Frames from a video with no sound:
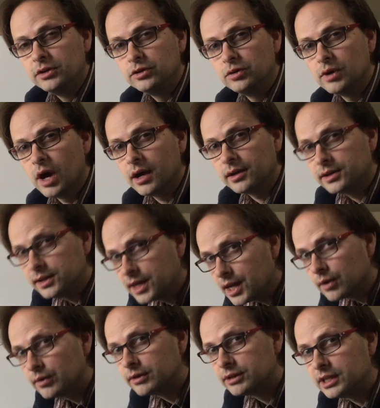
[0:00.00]
do not
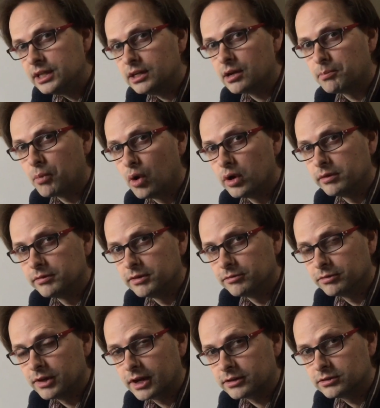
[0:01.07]
guarantee a point of
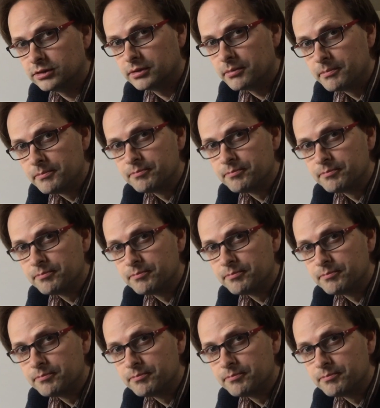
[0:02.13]
inflection.